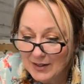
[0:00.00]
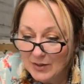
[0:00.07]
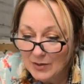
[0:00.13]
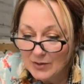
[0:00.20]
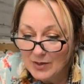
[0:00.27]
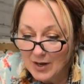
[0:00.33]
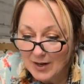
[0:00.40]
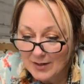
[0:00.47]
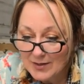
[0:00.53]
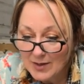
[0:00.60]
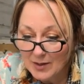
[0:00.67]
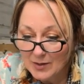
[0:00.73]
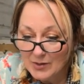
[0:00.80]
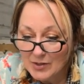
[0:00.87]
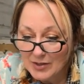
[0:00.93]
your dog is
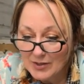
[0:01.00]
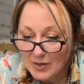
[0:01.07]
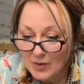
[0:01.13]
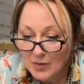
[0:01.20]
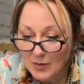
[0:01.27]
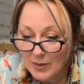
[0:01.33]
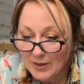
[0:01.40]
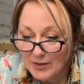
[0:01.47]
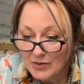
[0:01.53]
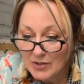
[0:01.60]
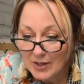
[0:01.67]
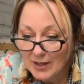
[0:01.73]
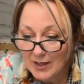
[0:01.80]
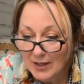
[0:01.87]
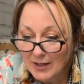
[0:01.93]
allergic to corn and
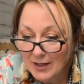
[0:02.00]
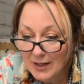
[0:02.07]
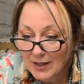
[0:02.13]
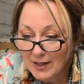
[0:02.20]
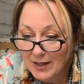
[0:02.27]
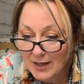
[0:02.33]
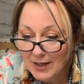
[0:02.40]
chicken?